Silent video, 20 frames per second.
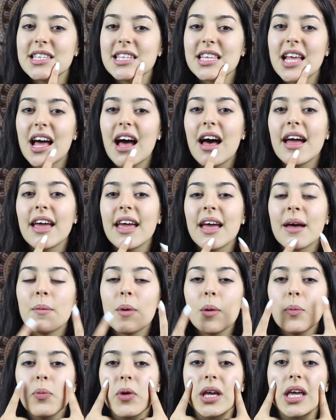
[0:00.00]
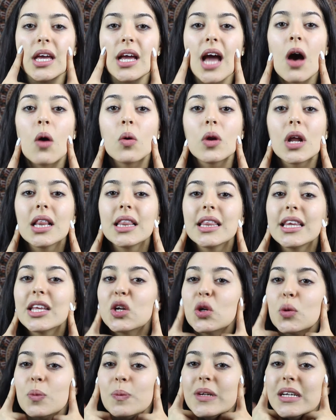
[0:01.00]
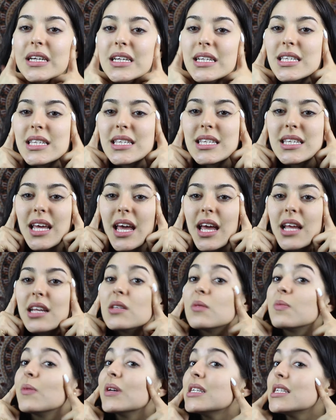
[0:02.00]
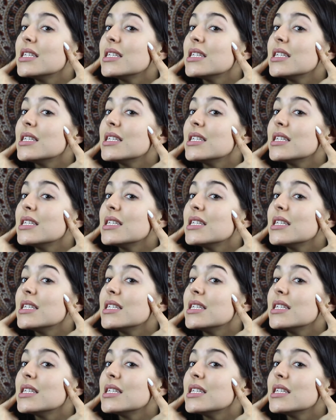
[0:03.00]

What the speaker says: see that I am breaking out a little bit and my